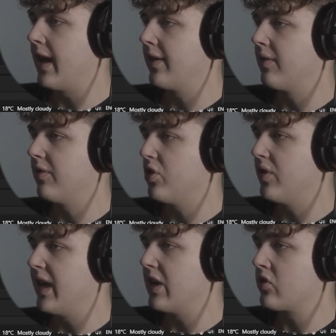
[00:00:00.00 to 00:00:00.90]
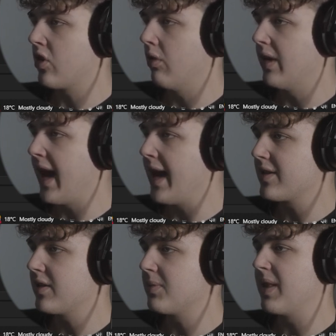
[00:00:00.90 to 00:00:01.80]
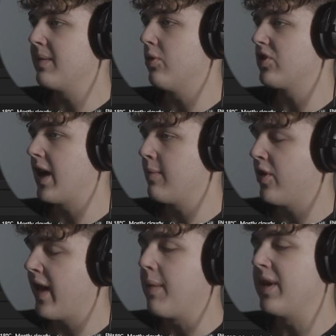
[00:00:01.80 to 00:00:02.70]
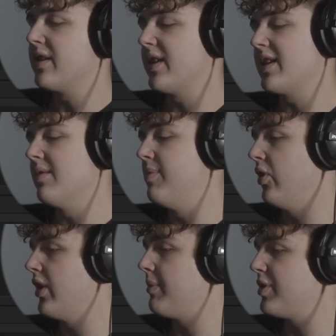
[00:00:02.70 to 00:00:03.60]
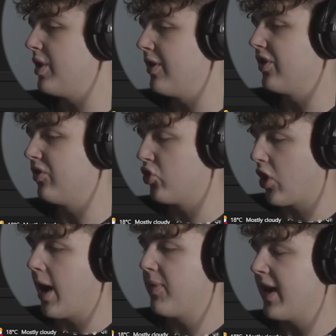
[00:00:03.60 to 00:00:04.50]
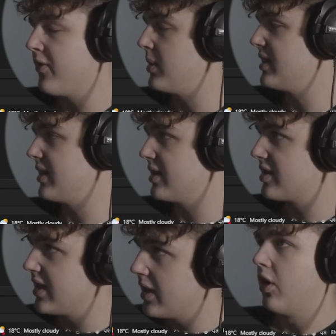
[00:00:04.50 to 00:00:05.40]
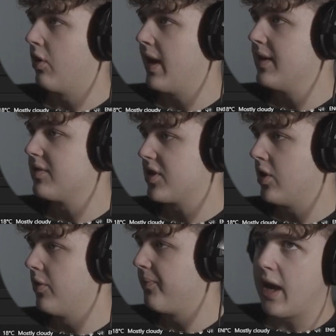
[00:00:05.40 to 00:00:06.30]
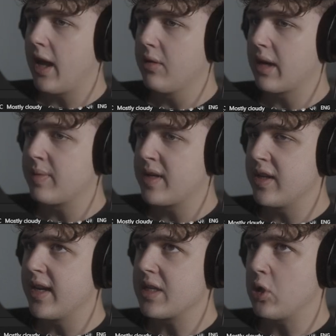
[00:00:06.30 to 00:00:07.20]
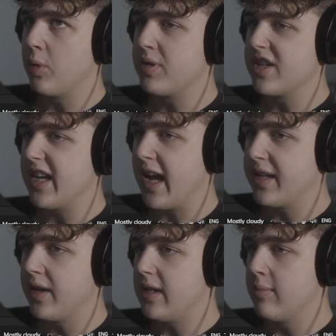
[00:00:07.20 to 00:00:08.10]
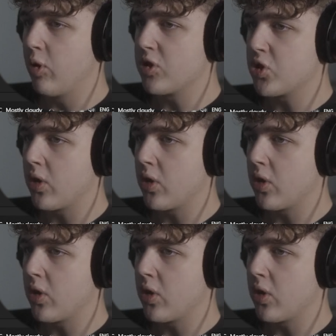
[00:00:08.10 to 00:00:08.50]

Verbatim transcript: and do the intro last, spend the most time on that because that's the build up to this drop that everybody's gonna see. All right, so I highly recommend you guys go up into edit, keyboard